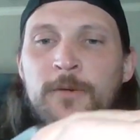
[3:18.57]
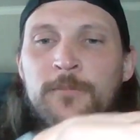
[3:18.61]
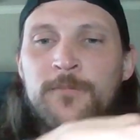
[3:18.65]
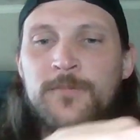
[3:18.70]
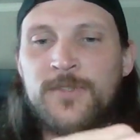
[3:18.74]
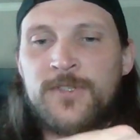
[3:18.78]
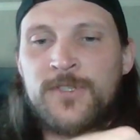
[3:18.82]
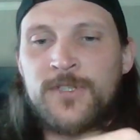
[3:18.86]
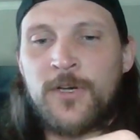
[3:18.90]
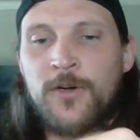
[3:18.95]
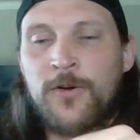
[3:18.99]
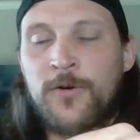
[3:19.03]

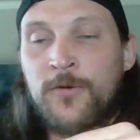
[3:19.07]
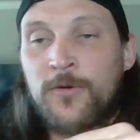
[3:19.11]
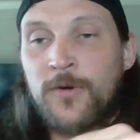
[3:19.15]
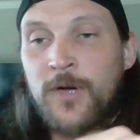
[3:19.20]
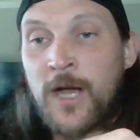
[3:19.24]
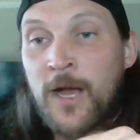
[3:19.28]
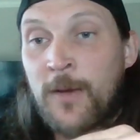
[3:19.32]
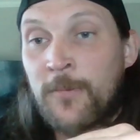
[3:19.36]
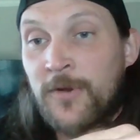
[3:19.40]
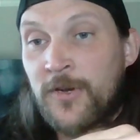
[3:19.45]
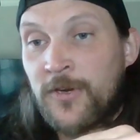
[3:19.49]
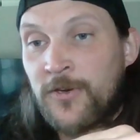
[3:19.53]
So
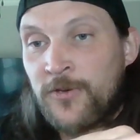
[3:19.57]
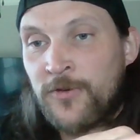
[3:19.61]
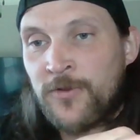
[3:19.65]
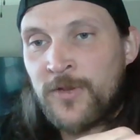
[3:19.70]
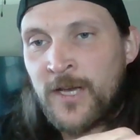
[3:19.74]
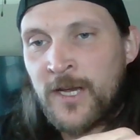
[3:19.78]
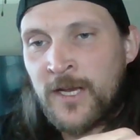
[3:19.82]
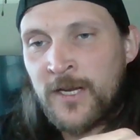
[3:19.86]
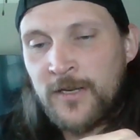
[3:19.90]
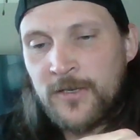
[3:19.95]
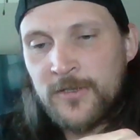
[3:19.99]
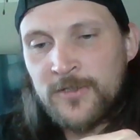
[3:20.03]
I'm going to do
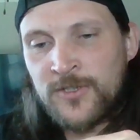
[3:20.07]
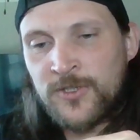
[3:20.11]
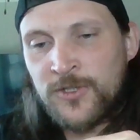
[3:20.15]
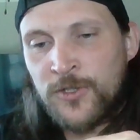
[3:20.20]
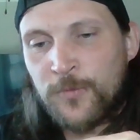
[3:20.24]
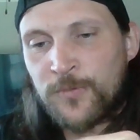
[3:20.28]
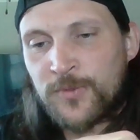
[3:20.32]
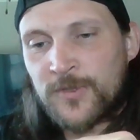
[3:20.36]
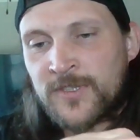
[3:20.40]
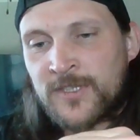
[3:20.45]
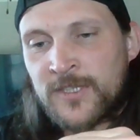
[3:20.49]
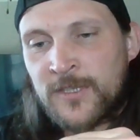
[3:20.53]
that.
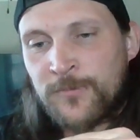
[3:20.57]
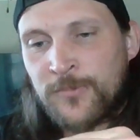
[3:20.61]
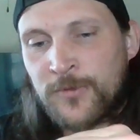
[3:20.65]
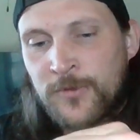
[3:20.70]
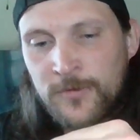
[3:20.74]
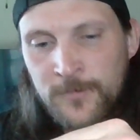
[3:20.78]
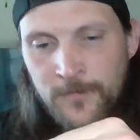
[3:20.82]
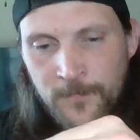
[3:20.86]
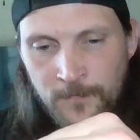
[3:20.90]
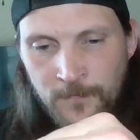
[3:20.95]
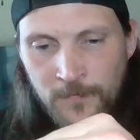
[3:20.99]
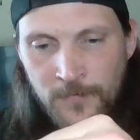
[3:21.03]
Super
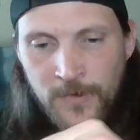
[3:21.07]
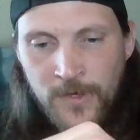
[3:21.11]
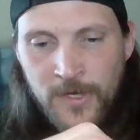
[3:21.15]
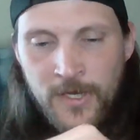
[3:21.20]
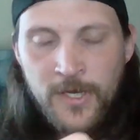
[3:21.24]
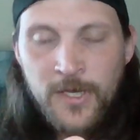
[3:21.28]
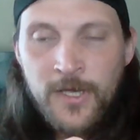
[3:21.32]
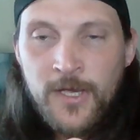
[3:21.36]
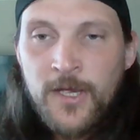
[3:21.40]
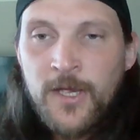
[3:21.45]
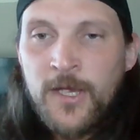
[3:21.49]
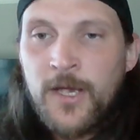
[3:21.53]
simple.
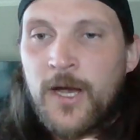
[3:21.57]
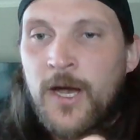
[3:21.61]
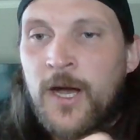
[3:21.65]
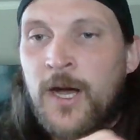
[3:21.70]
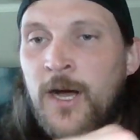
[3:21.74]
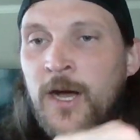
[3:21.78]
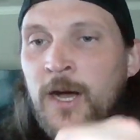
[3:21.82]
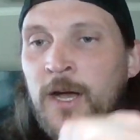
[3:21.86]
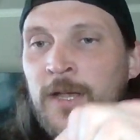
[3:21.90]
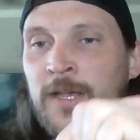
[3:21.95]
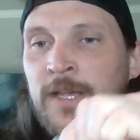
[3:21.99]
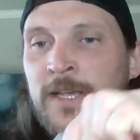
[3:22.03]

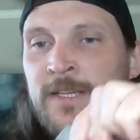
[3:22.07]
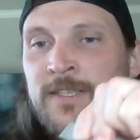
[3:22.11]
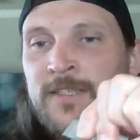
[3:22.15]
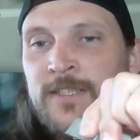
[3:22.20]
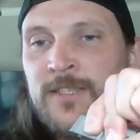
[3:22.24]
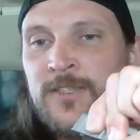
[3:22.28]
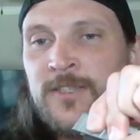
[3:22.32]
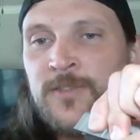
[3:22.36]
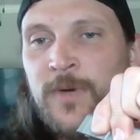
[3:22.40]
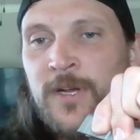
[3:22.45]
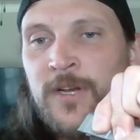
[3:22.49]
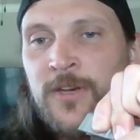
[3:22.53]

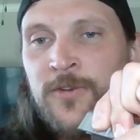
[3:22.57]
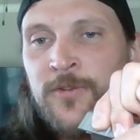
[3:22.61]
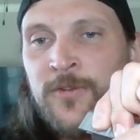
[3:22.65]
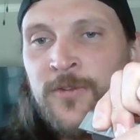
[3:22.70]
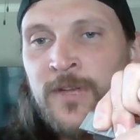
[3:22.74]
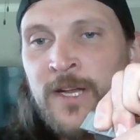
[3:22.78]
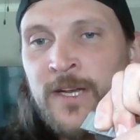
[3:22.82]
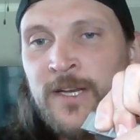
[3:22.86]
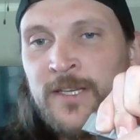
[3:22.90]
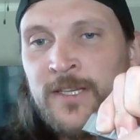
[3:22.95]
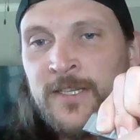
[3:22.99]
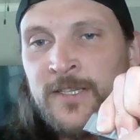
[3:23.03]
Easiest way to do
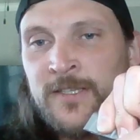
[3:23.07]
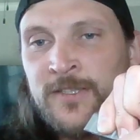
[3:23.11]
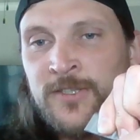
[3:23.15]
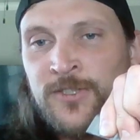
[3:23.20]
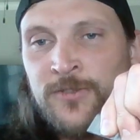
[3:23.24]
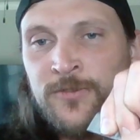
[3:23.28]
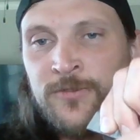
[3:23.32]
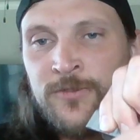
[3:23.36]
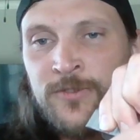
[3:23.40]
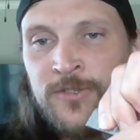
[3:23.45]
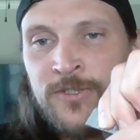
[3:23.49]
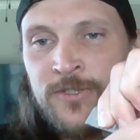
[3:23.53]
that is
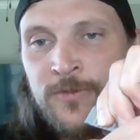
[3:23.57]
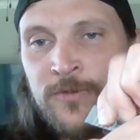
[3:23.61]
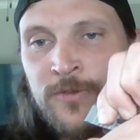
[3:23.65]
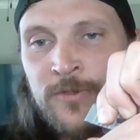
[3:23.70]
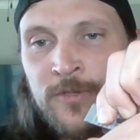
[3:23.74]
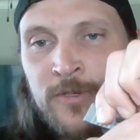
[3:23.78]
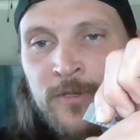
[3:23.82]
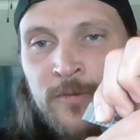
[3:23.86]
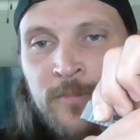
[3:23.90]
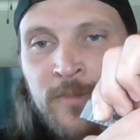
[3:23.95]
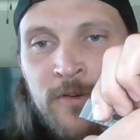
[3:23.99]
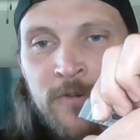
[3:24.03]
use
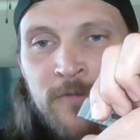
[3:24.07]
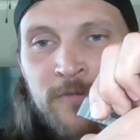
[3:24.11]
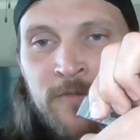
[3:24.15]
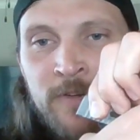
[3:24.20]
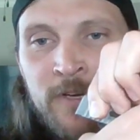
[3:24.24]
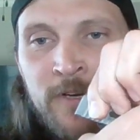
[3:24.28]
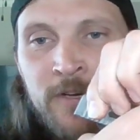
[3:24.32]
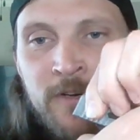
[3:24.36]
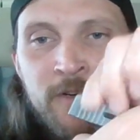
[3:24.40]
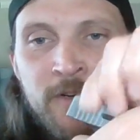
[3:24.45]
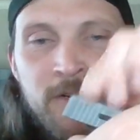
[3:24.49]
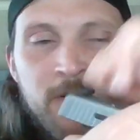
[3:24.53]
your middle
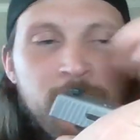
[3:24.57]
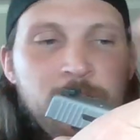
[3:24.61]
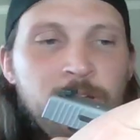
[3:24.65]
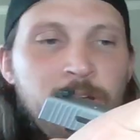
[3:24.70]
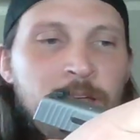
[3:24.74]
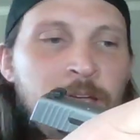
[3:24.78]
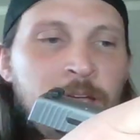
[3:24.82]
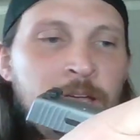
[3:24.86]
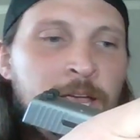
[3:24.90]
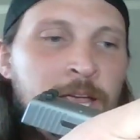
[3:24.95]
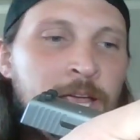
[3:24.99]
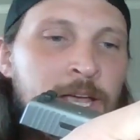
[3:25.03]
finger
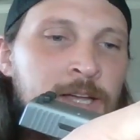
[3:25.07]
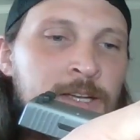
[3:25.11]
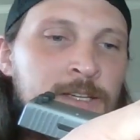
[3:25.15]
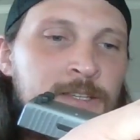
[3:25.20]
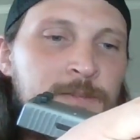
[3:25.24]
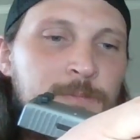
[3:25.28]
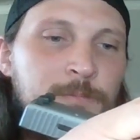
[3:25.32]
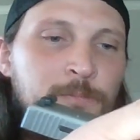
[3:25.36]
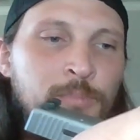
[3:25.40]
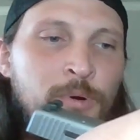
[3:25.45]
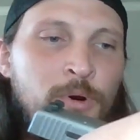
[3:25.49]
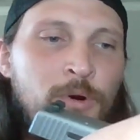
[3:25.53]
and
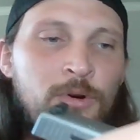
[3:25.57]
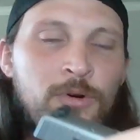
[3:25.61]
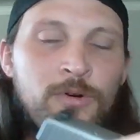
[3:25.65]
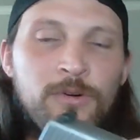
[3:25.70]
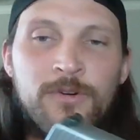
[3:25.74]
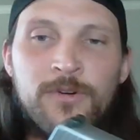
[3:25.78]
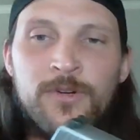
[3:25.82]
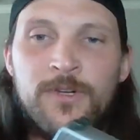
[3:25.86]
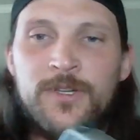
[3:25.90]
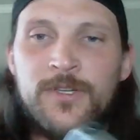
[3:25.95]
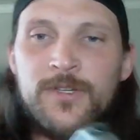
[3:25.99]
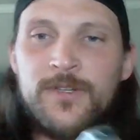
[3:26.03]

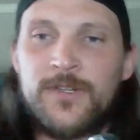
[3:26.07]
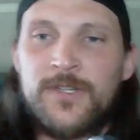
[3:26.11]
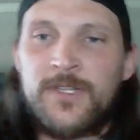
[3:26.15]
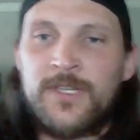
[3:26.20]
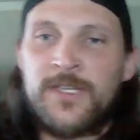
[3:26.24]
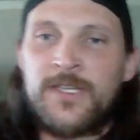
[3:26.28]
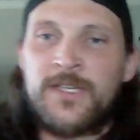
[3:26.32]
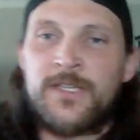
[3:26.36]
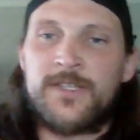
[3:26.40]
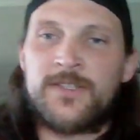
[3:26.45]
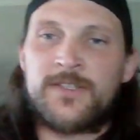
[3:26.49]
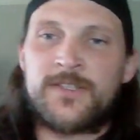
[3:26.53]
pull
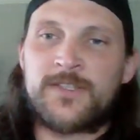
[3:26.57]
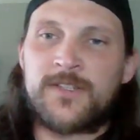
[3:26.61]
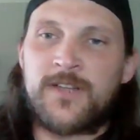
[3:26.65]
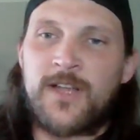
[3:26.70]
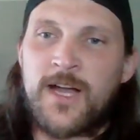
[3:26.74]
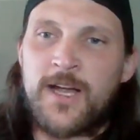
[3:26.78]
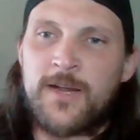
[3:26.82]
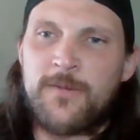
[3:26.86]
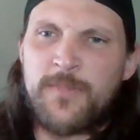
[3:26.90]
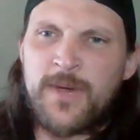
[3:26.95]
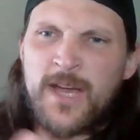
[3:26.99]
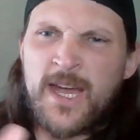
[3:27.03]
the
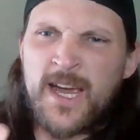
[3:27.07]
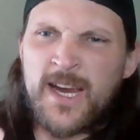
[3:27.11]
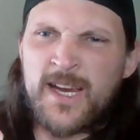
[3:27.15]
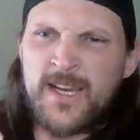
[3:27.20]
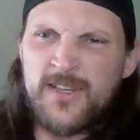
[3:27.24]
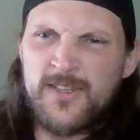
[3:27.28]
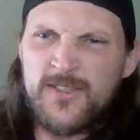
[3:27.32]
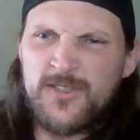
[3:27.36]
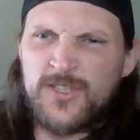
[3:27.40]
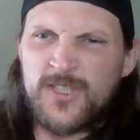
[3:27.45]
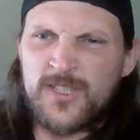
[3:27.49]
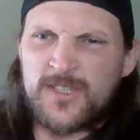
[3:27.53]
slide
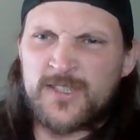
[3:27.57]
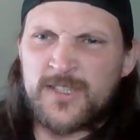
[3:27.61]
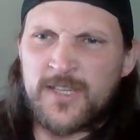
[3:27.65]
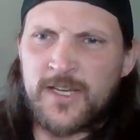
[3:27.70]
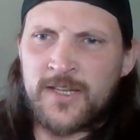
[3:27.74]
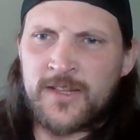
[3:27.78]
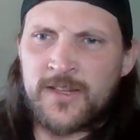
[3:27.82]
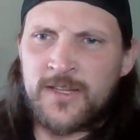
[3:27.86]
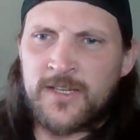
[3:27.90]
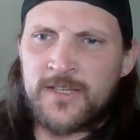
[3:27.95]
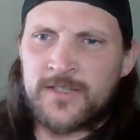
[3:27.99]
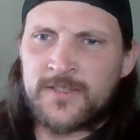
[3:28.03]
back just
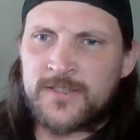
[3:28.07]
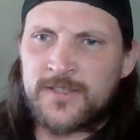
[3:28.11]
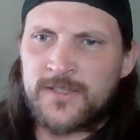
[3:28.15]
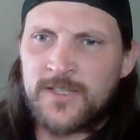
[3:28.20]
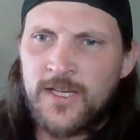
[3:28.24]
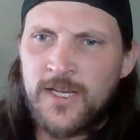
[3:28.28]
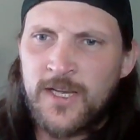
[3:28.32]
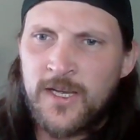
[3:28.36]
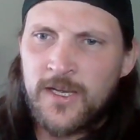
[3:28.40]
like this.